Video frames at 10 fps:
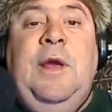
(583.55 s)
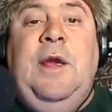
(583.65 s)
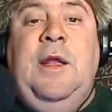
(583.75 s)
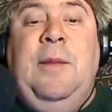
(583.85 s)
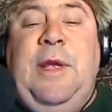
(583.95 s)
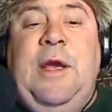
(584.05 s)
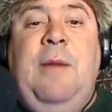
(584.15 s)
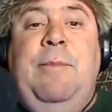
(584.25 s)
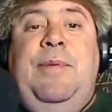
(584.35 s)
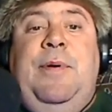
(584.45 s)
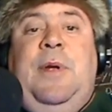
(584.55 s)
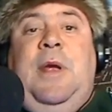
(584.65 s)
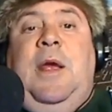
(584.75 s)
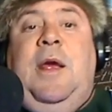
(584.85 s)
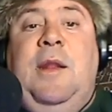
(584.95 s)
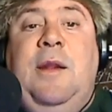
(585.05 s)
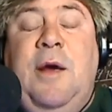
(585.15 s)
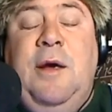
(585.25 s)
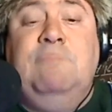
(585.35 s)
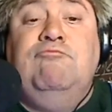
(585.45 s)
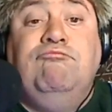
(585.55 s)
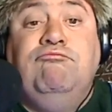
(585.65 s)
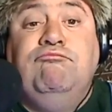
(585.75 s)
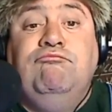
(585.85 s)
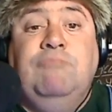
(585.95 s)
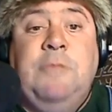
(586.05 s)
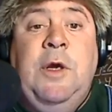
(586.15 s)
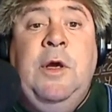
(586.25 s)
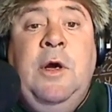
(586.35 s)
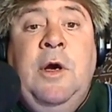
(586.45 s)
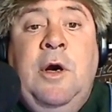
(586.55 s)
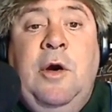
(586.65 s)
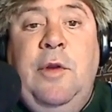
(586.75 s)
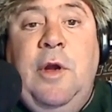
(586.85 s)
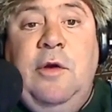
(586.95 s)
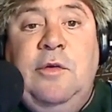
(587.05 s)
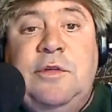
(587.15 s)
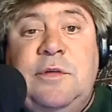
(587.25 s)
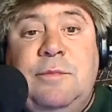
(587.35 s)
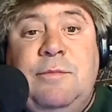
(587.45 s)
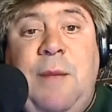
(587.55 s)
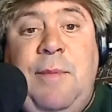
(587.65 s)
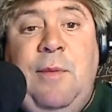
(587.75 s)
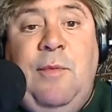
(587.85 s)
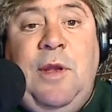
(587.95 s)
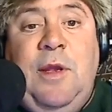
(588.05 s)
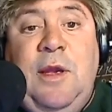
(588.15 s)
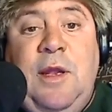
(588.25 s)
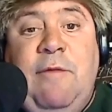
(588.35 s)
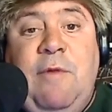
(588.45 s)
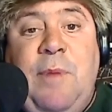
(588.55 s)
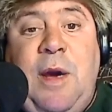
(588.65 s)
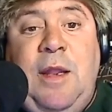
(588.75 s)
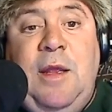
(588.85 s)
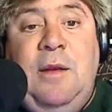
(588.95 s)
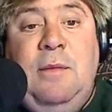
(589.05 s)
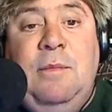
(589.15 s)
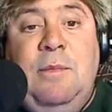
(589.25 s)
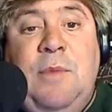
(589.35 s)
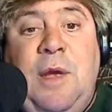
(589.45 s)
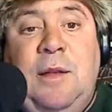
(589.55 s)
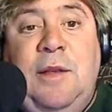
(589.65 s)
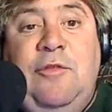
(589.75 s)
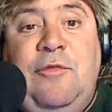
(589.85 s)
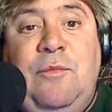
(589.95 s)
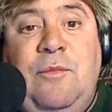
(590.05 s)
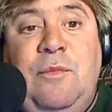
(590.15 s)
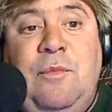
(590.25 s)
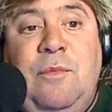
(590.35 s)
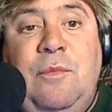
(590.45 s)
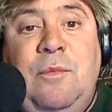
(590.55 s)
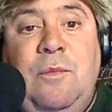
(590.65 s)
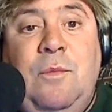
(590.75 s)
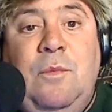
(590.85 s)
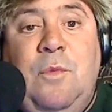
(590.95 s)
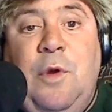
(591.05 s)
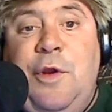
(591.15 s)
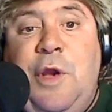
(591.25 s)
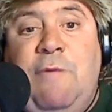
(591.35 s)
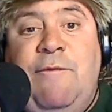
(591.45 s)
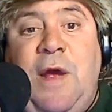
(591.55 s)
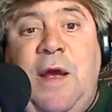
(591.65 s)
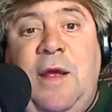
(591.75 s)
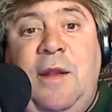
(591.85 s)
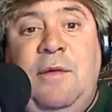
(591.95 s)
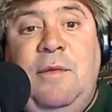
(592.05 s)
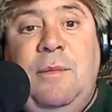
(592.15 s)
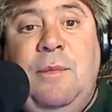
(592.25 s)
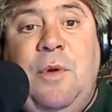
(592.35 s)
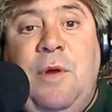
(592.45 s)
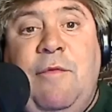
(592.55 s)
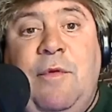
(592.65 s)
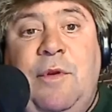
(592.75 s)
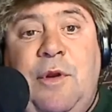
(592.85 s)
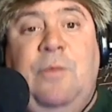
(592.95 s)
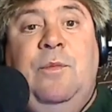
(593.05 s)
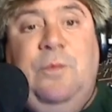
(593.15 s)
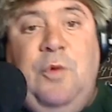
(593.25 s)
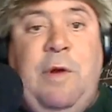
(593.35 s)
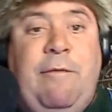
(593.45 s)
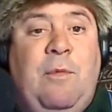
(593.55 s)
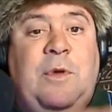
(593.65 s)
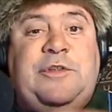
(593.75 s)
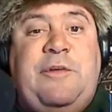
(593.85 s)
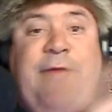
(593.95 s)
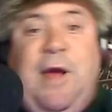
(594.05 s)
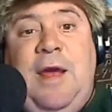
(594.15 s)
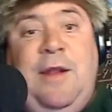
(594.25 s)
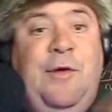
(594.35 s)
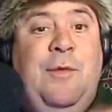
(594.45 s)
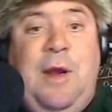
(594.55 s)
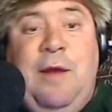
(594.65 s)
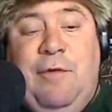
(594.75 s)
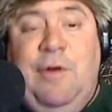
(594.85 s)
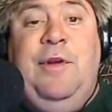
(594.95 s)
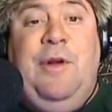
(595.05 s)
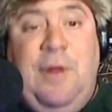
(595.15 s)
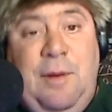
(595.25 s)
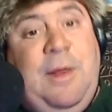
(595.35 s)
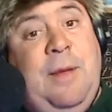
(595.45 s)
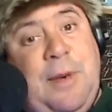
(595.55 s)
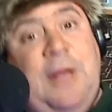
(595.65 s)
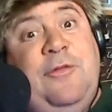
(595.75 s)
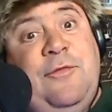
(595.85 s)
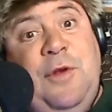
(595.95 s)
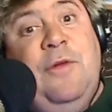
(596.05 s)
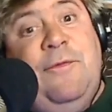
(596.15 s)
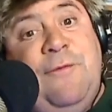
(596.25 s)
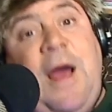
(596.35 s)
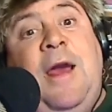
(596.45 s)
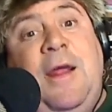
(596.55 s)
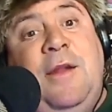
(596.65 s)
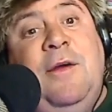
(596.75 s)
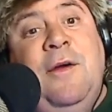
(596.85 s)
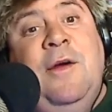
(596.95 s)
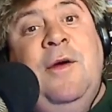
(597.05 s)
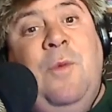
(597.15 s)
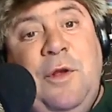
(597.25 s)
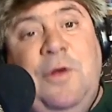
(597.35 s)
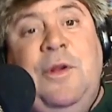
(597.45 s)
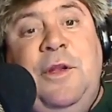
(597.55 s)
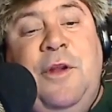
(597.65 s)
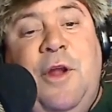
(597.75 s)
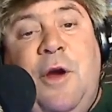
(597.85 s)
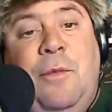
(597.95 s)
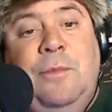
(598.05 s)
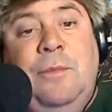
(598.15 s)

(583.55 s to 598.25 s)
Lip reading: it'll be up. And who knows, maybe we can get everybody at least where you can find whoever wants to find whoever, it'll be a place for you to find what you need to know.